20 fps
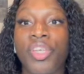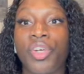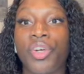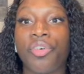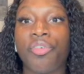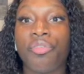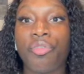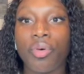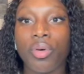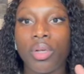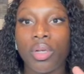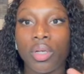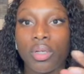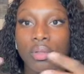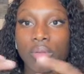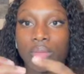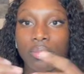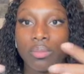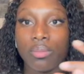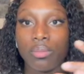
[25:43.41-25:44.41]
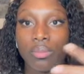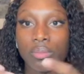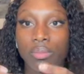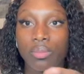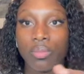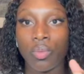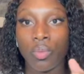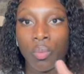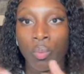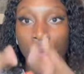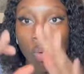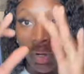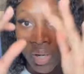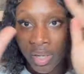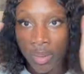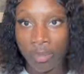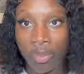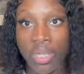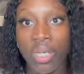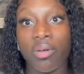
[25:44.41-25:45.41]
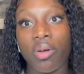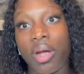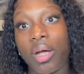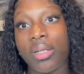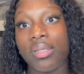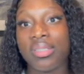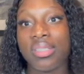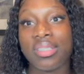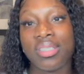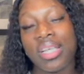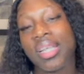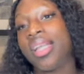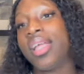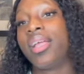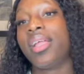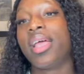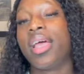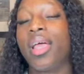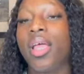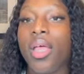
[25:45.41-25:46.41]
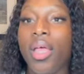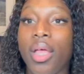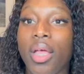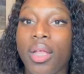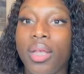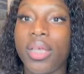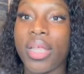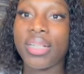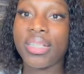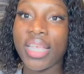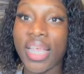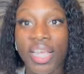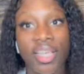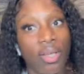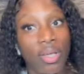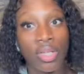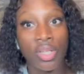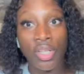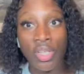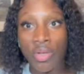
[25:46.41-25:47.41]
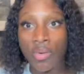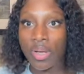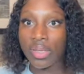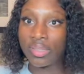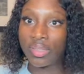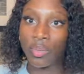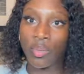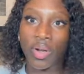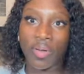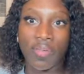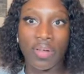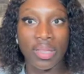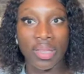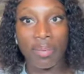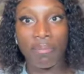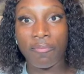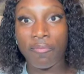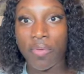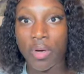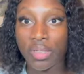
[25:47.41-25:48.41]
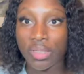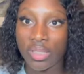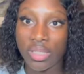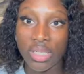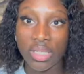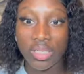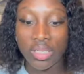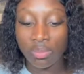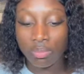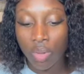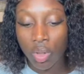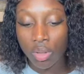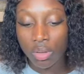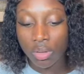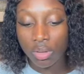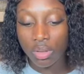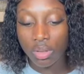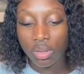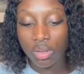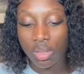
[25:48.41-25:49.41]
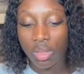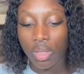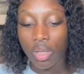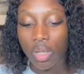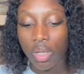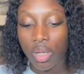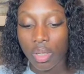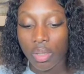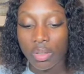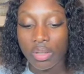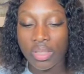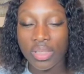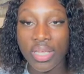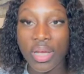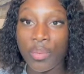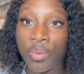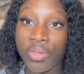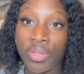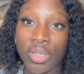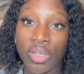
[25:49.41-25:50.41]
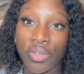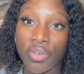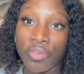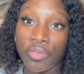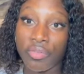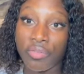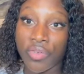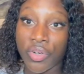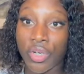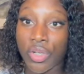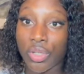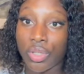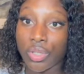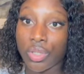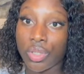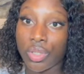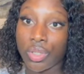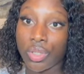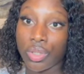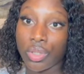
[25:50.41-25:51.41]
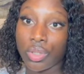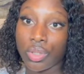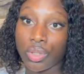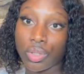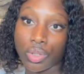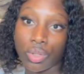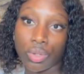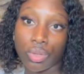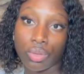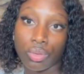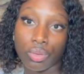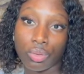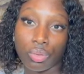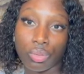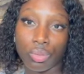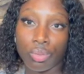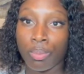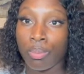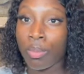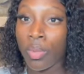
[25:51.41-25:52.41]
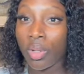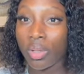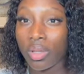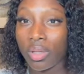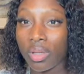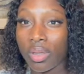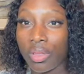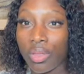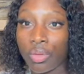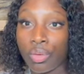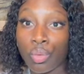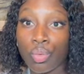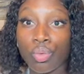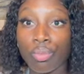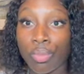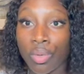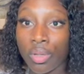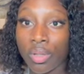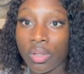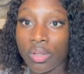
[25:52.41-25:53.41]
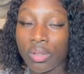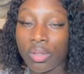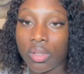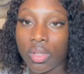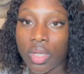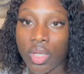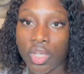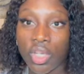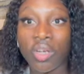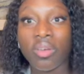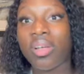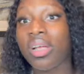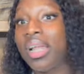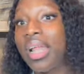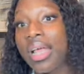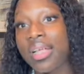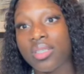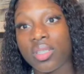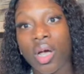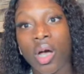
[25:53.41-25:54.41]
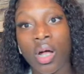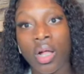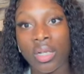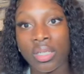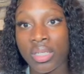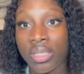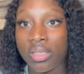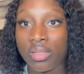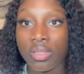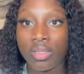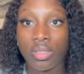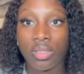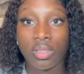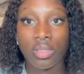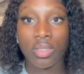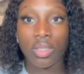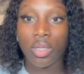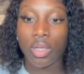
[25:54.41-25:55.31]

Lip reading: full work period. So say they take you in the US to work for them for 6 months. Say within the first month, 2 months, you realize all this